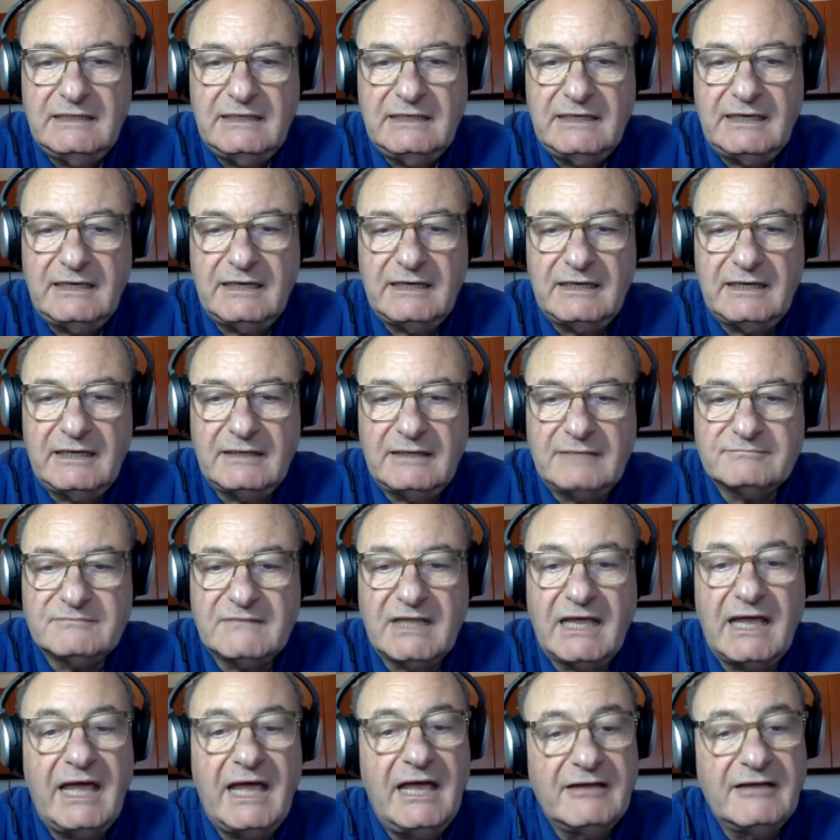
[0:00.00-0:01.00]

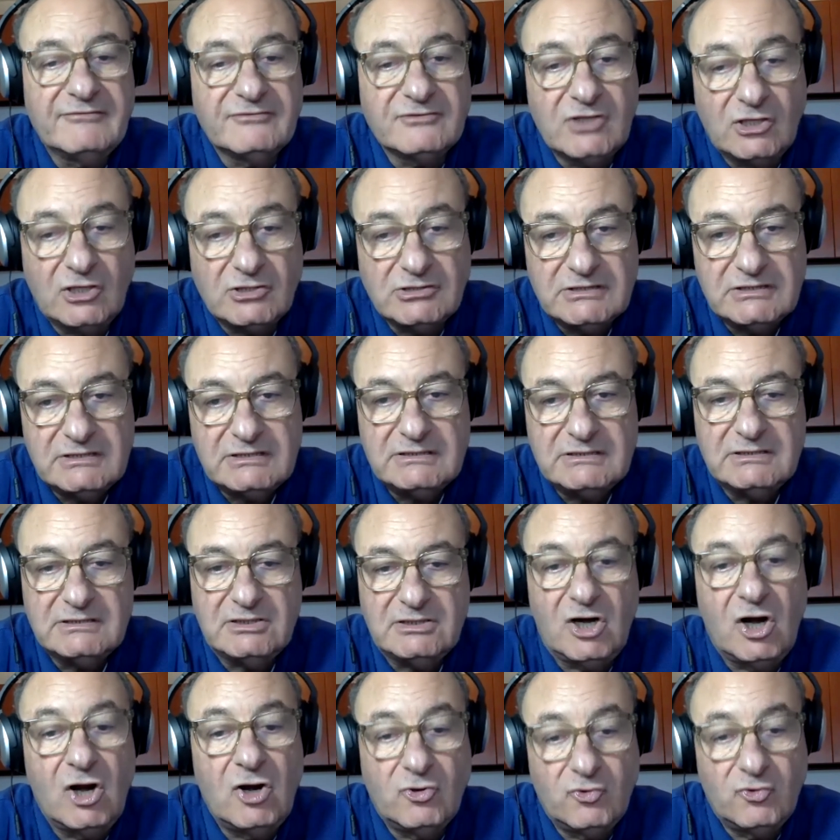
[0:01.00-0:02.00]
have not
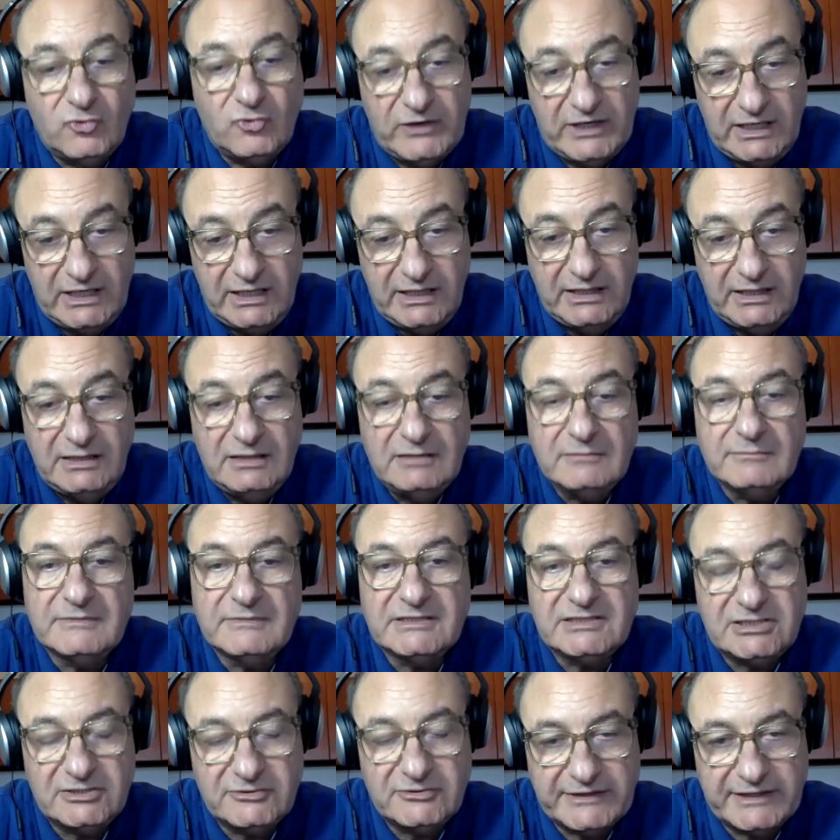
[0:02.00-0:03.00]
really
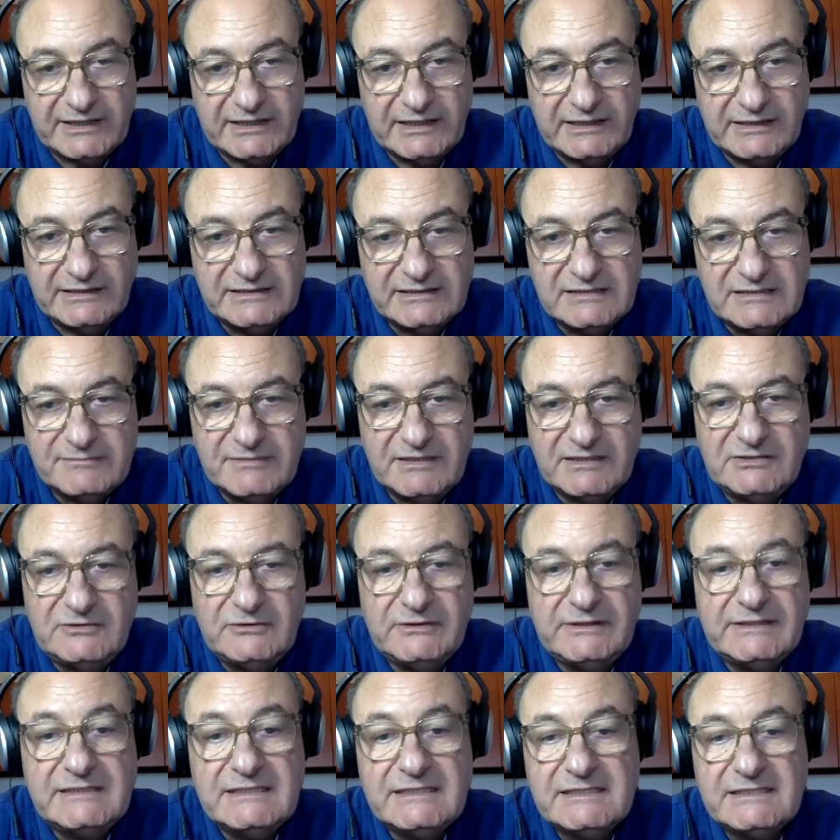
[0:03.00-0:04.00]
materialized, but you
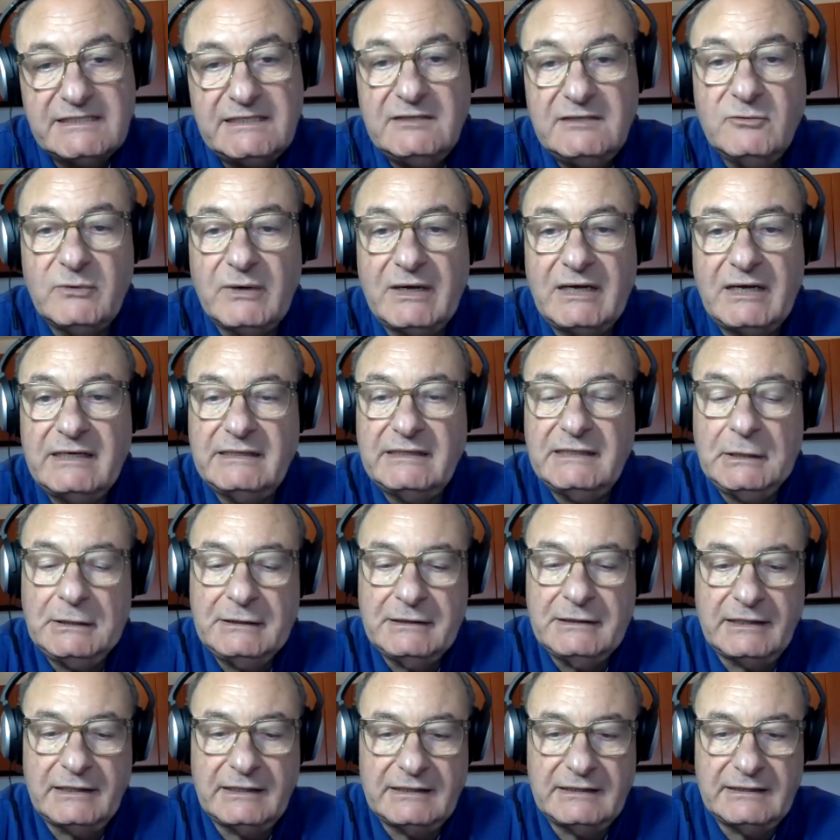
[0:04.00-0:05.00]
can see why
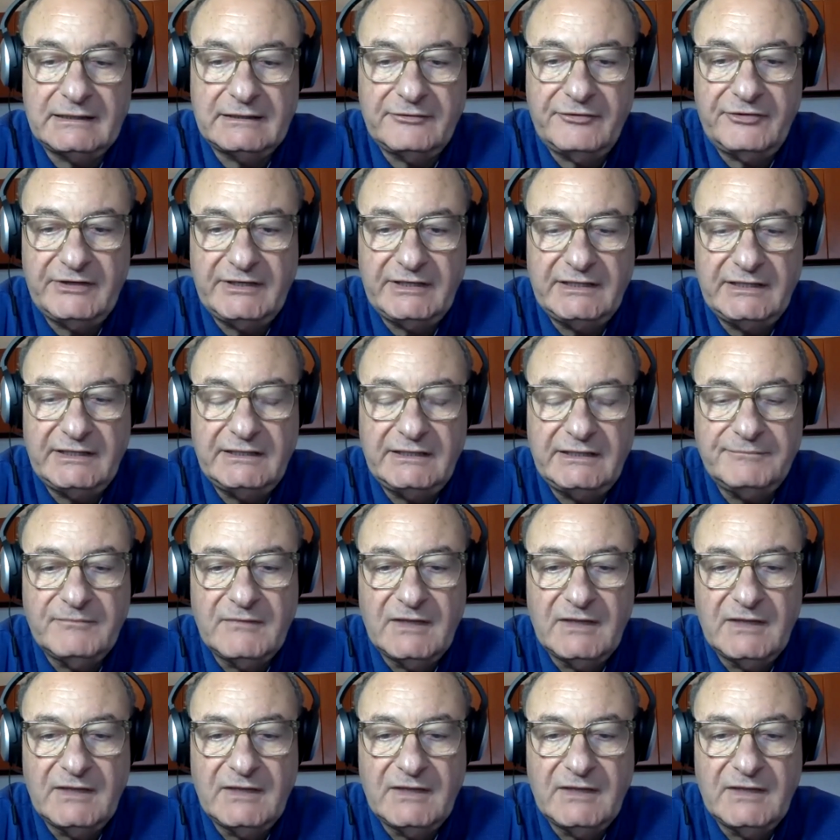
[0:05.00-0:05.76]
the